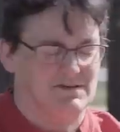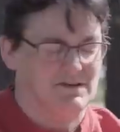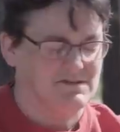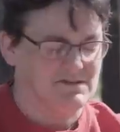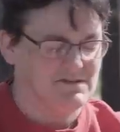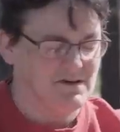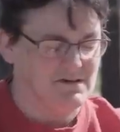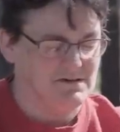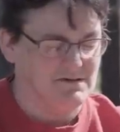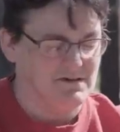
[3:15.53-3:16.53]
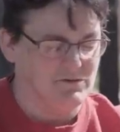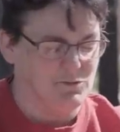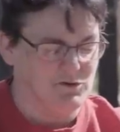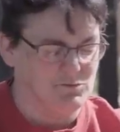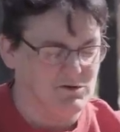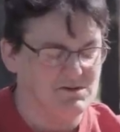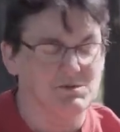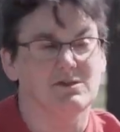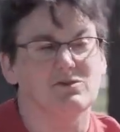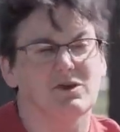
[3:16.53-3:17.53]
Today's society, everyone wants
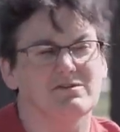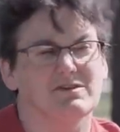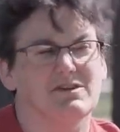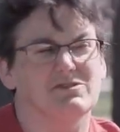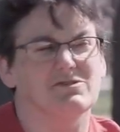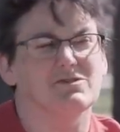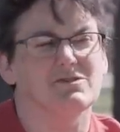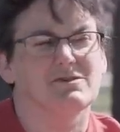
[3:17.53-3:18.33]
immediate gratification.